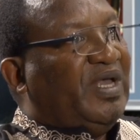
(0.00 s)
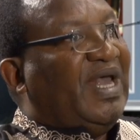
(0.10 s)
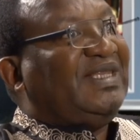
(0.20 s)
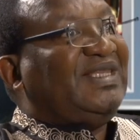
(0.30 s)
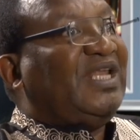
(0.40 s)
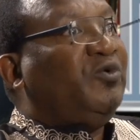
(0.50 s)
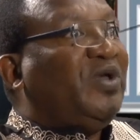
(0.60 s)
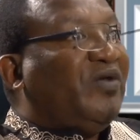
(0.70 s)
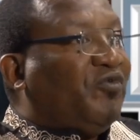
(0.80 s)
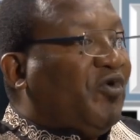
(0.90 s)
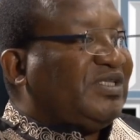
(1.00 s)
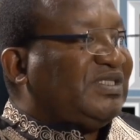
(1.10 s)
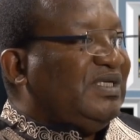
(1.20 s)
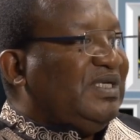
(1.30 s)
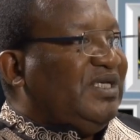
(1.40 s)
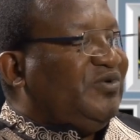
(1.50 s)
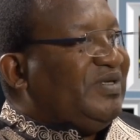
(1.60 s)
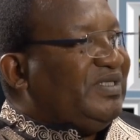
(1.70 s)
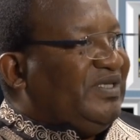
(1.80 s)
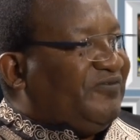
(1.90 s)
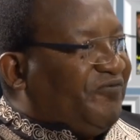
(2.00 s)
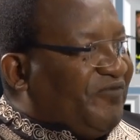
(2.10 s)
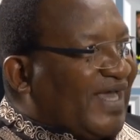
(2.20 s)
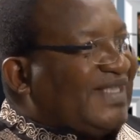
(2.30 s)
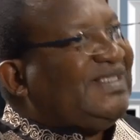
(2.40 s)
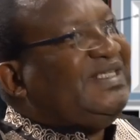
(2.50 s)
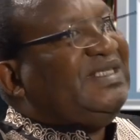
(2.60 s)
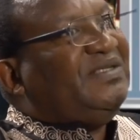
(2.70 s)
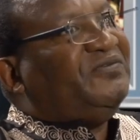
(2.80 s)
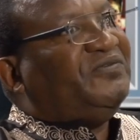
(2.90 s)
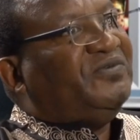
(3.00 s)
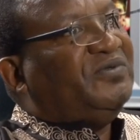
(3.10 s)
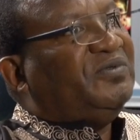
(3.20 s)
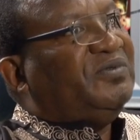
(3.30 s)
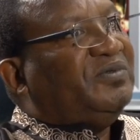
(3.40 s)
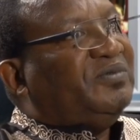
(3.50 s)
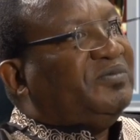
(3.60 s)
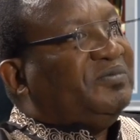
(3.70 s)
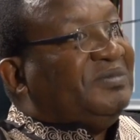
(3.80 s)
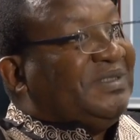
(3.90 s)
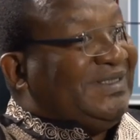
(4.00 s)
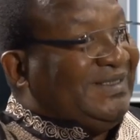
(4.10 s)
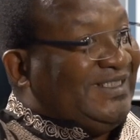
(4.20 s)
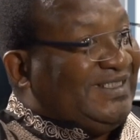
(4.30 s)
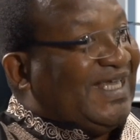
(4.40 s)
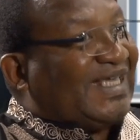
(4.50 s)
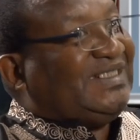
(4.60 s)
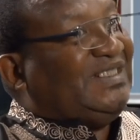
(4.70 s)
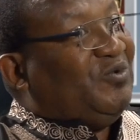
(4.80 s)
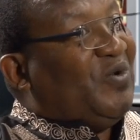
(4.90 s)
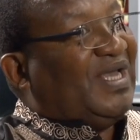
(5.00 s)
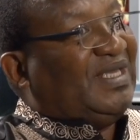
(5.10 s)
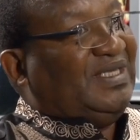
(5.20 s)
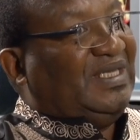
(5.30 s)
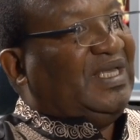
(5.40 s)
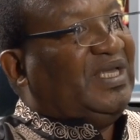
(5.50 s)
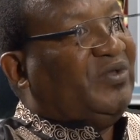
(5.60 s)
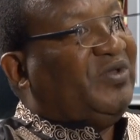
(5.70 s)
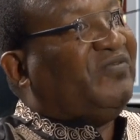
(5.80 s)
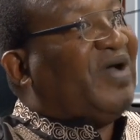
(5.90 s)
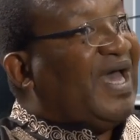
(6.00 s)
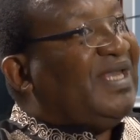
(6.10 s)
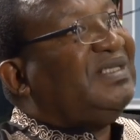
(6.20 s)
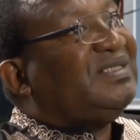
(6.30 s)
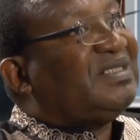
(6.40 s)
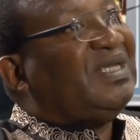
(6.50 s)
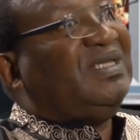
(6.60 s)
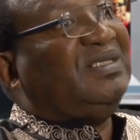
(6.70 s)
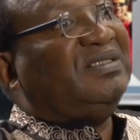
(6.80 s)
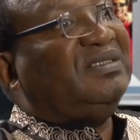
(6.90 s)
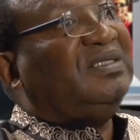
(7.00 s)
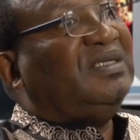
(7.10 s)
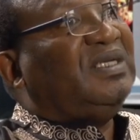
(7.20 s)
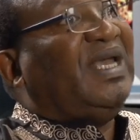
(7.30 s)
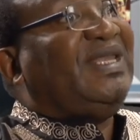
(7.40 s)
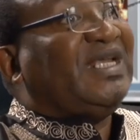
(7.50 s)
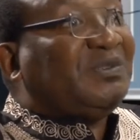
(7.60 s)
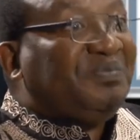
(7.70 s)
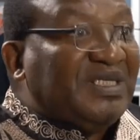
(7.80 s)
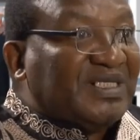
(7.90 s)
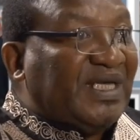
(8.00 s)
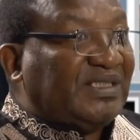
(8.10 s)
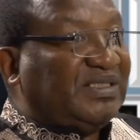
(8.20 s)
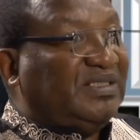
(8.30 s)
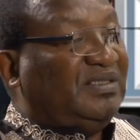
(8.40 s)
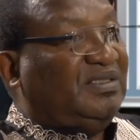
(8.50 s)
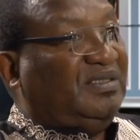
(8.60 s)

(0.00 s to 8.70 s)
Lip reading: and then we have got, effective detection work. We have highly trained and experienced